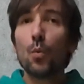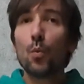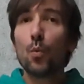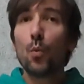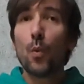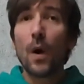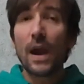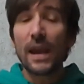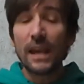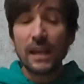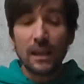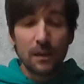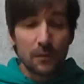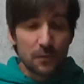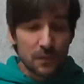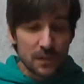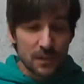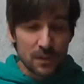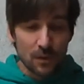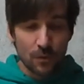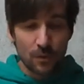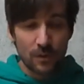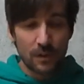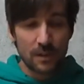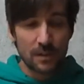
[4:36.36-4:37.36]

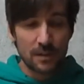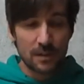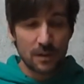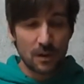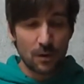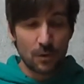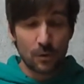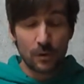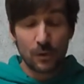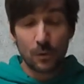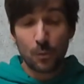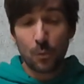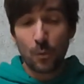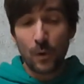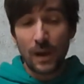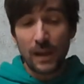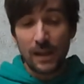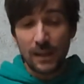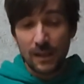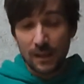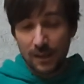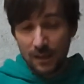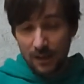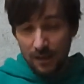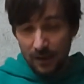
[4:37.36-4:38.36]
waves or the
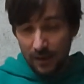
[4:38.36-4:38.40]
way